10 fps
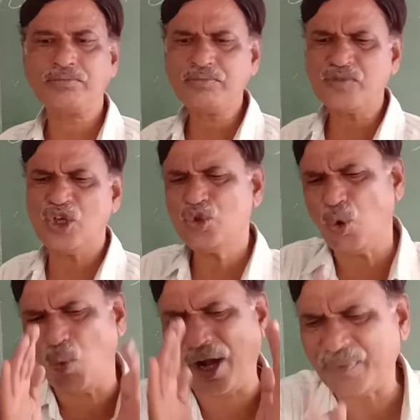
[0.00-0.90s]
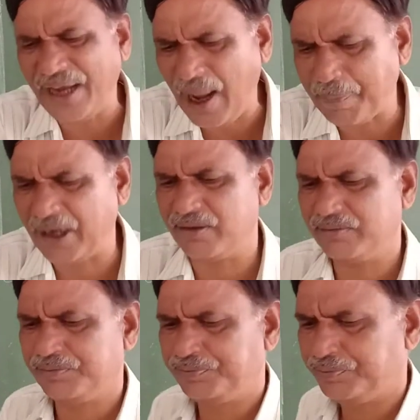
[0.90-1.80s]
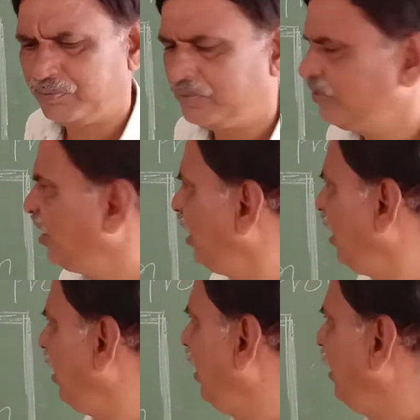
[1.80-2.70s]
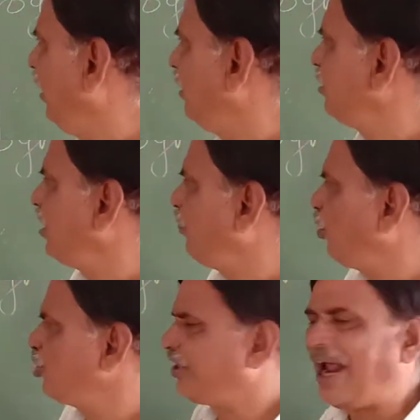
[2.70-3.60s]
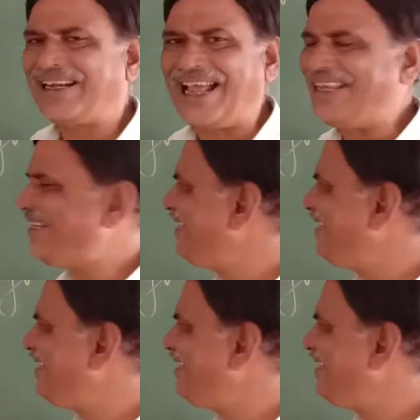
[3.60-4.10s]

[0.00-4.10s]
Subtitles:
So what will happen? Suppose data is